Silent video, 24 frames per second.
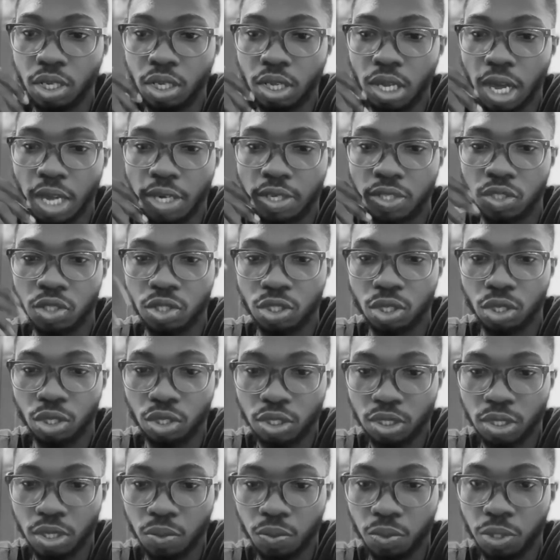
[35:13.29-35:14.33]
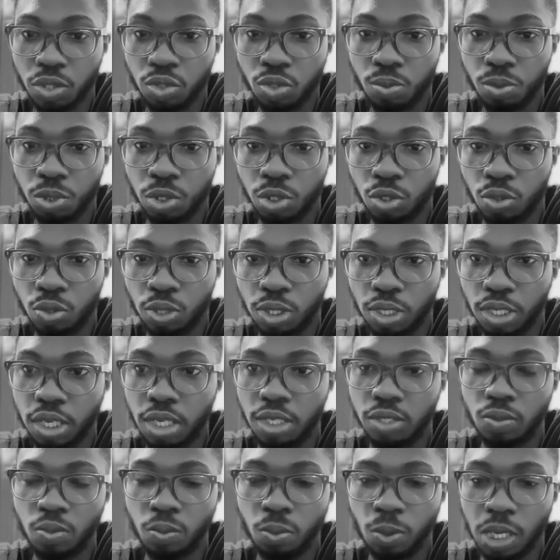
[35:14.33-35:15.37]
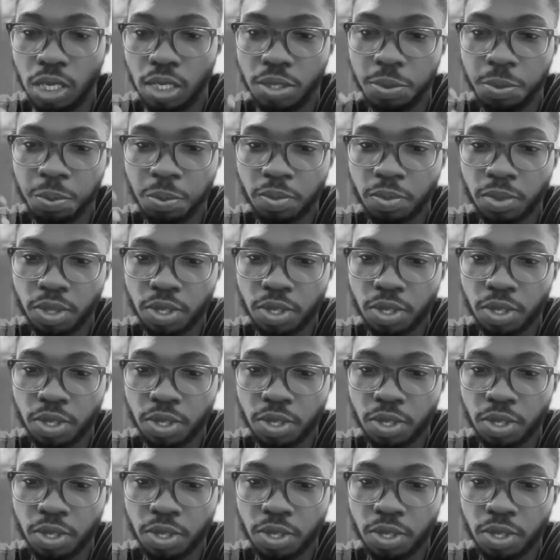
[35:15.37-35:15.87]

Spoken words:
And it's just a way to be sure that one,